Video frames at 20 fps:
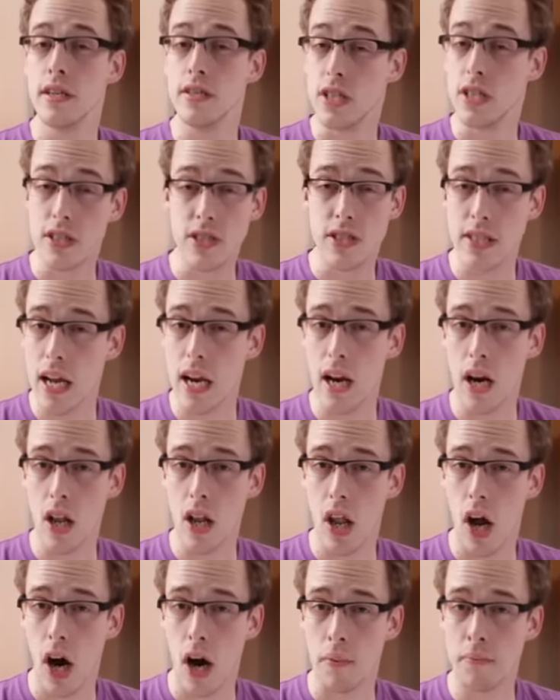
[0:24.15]
Just set an
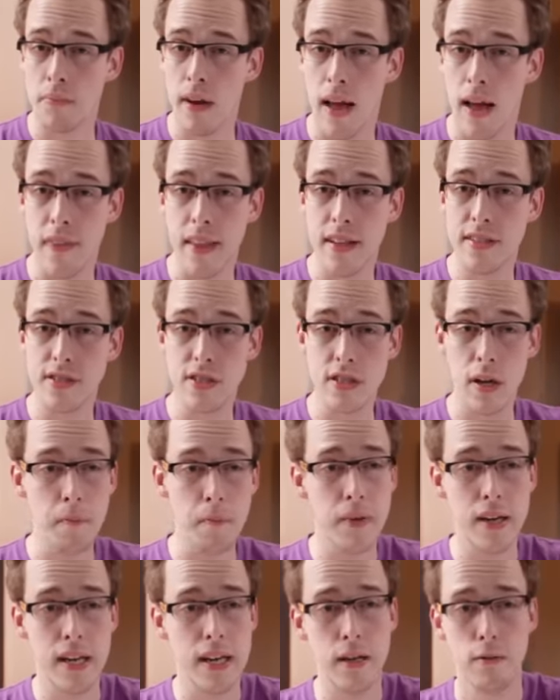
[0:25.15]
alarm and then
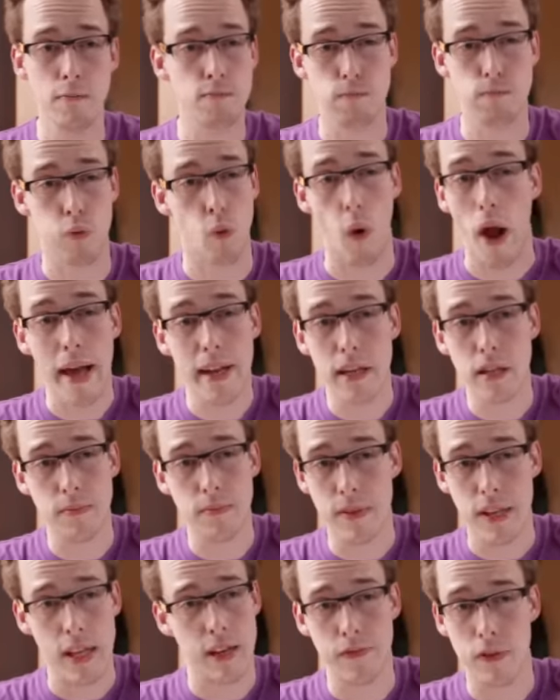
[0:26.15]
somebody
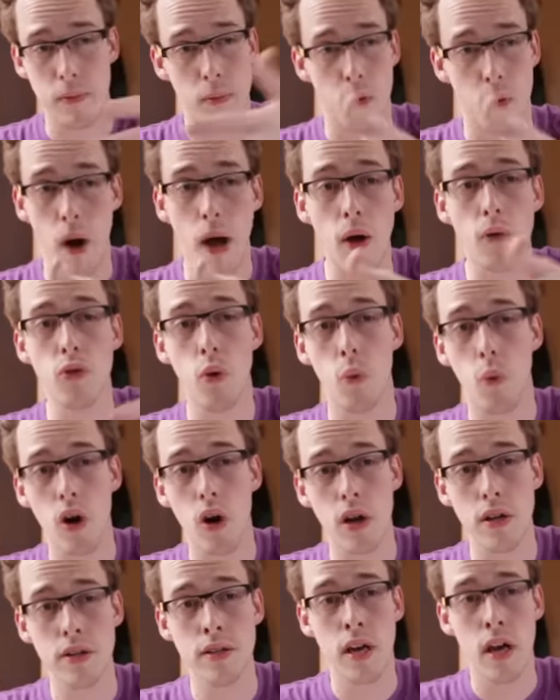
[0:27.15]
randomly from around the
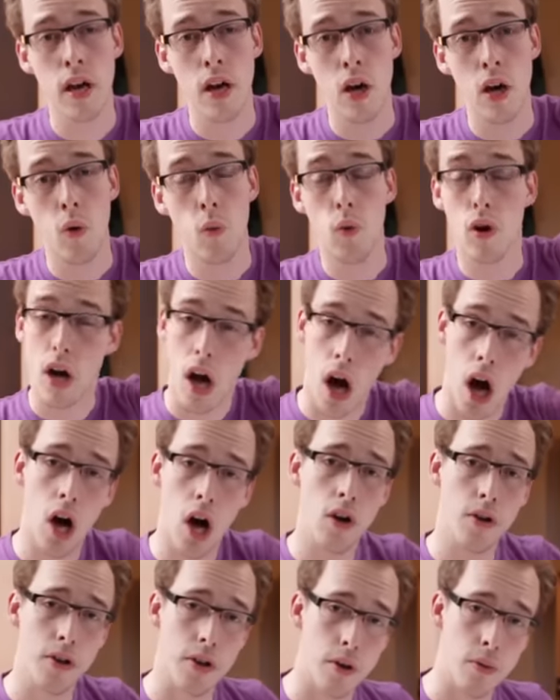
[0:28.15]
world will
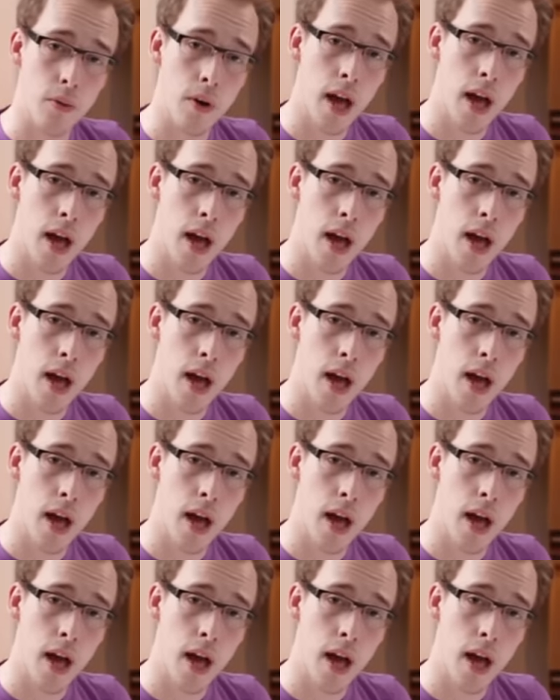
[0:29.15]
call you